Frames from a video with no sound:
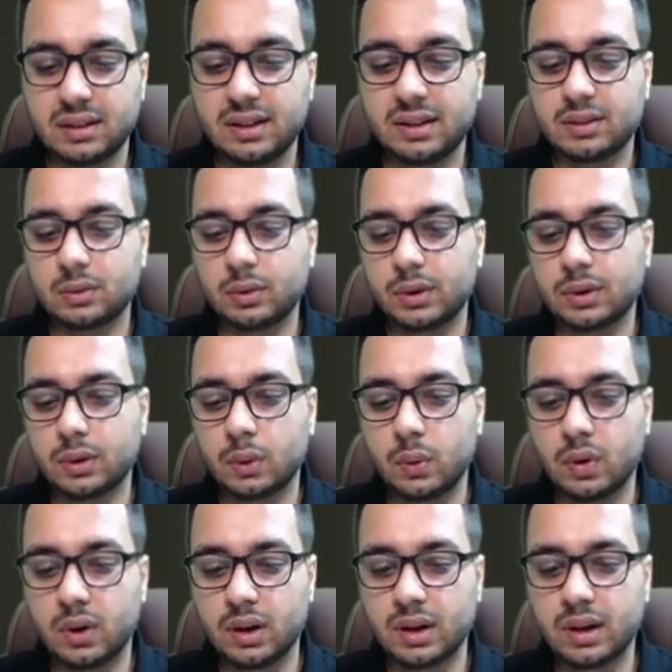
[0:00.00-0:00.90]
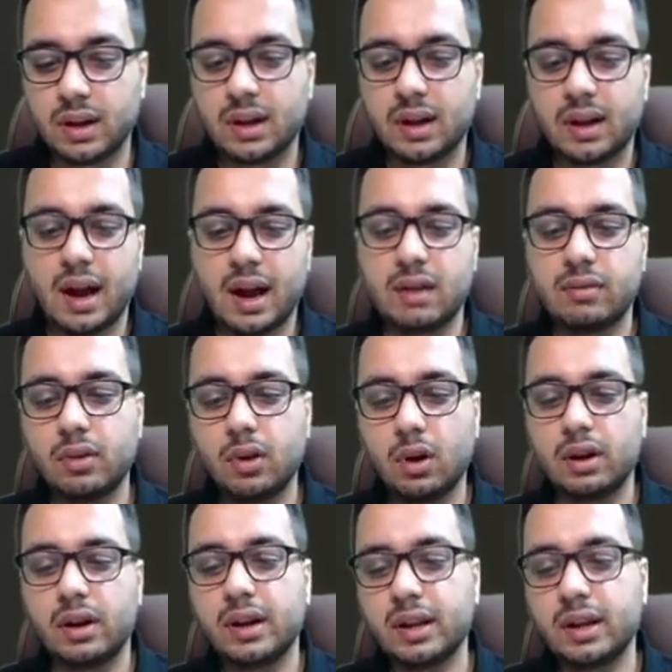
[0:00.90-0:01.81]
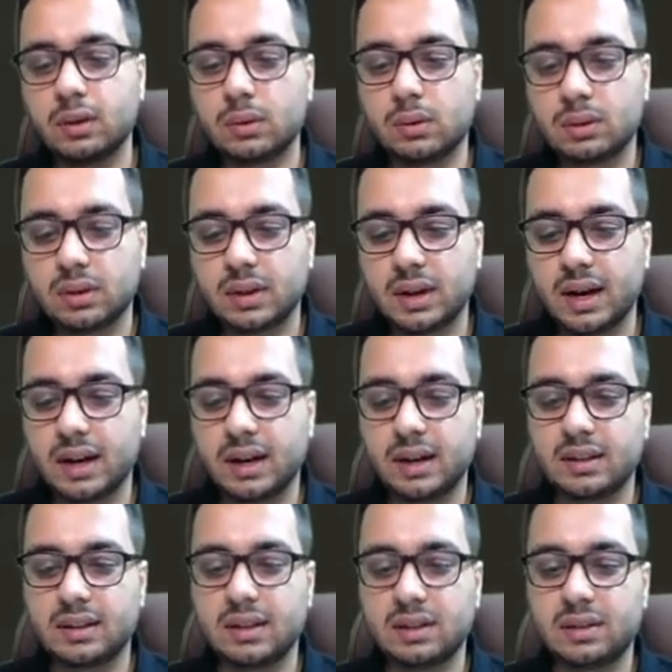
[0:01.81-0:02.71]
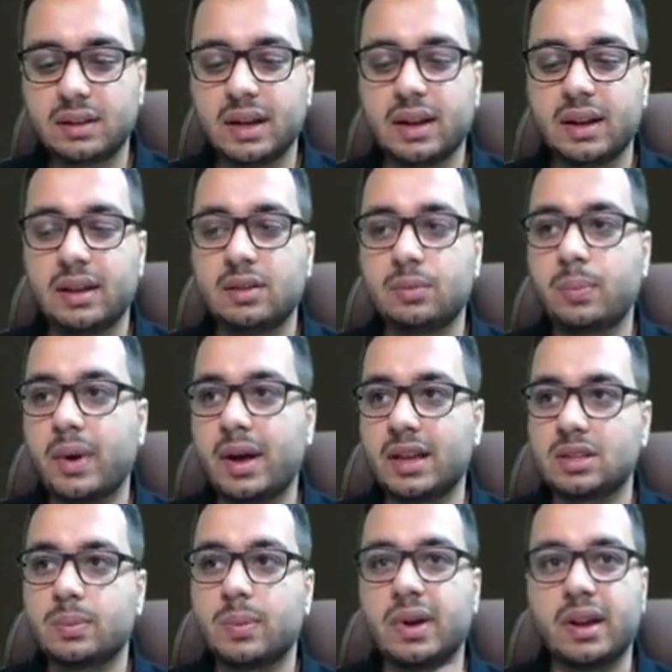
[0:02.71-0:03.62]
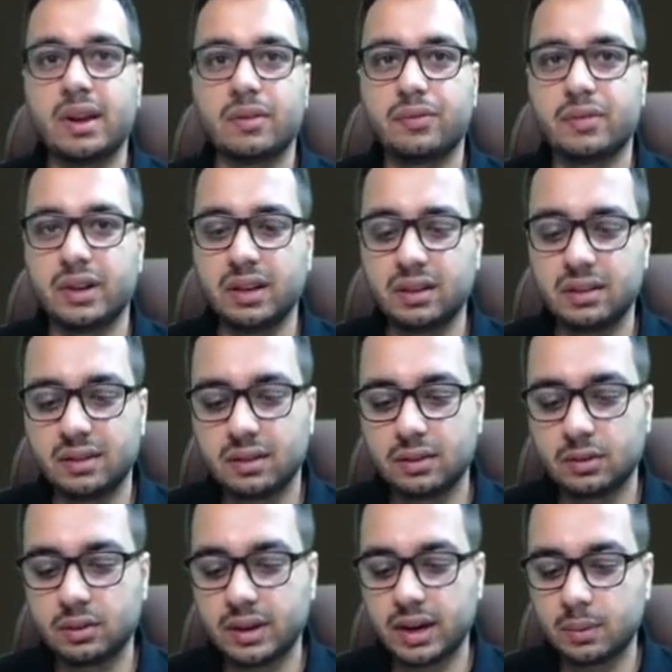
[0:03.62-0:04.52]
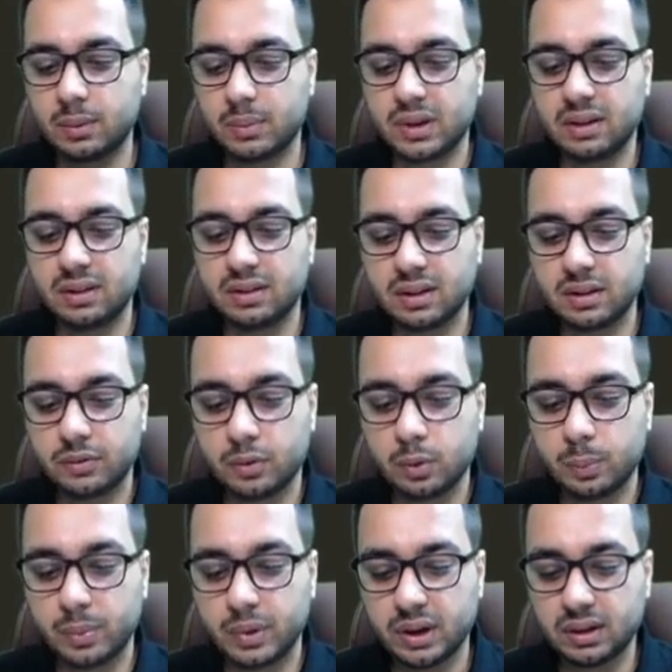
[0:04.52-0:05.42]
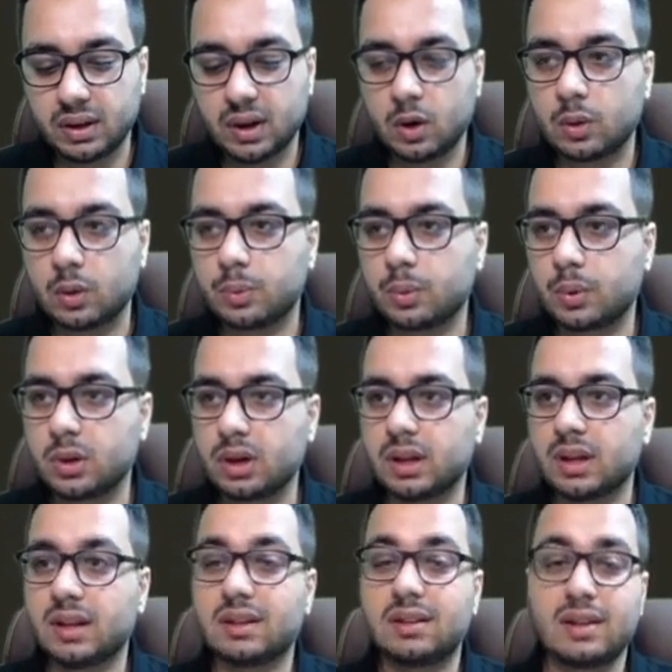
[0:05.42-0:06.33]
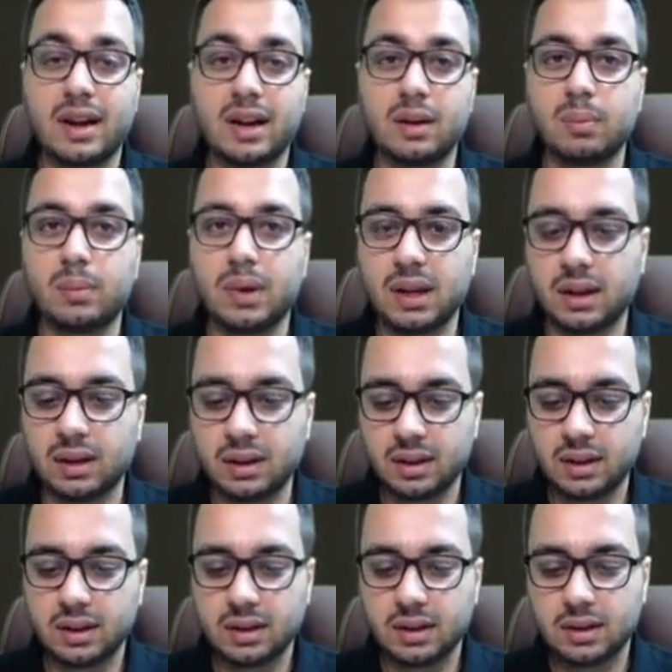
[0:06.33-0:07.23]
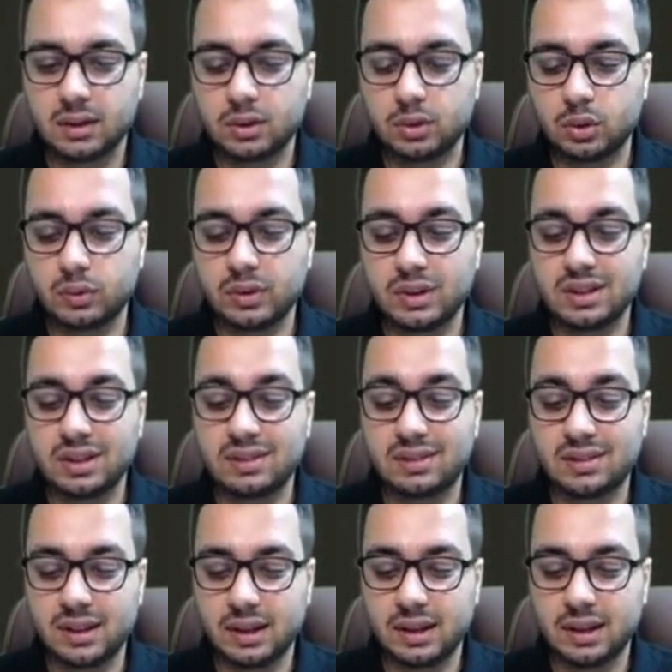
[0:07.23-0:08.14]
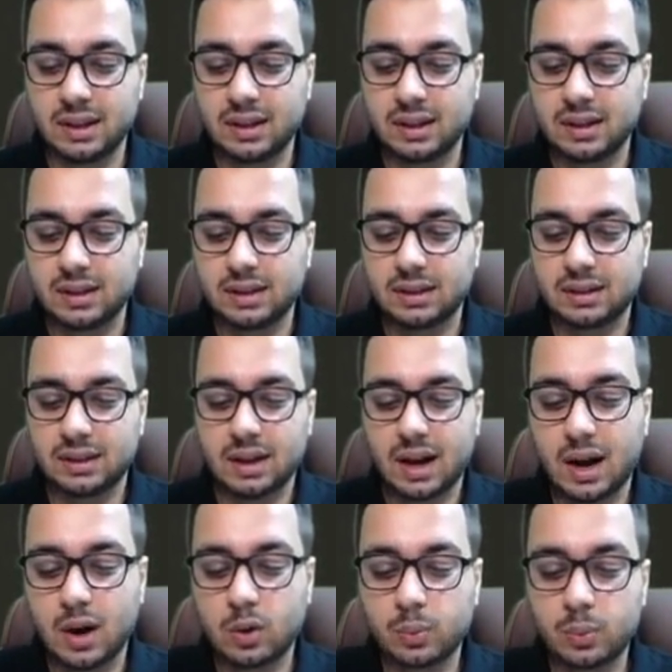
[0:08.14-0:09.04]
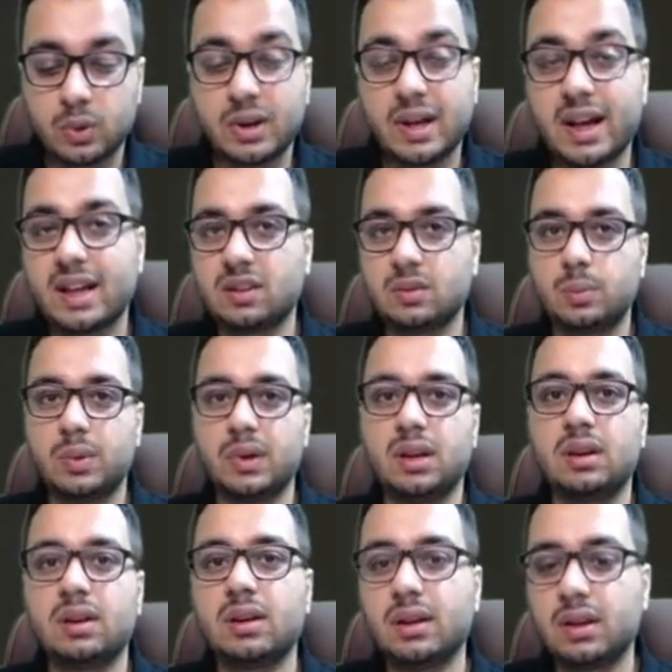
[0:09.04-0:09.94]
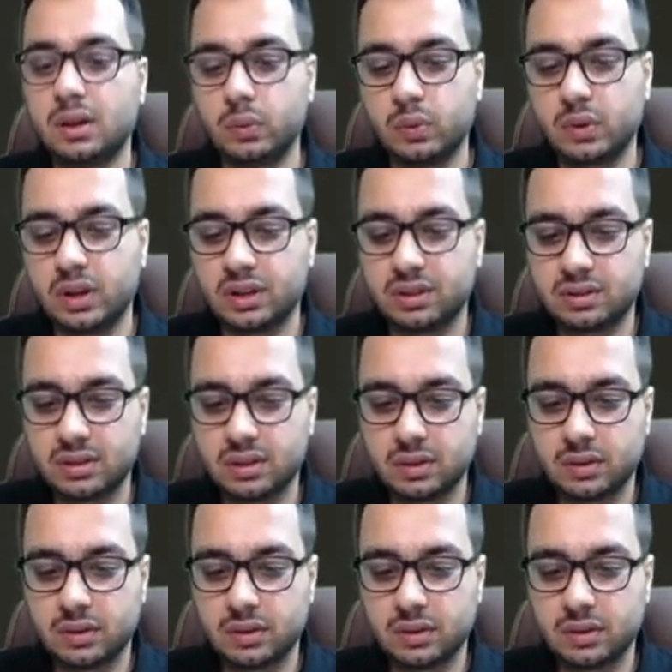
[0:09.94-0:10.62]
it's going to work. And we already know that this array is passed by reference, so that means if you print the output inside main, you will see the output has been reversed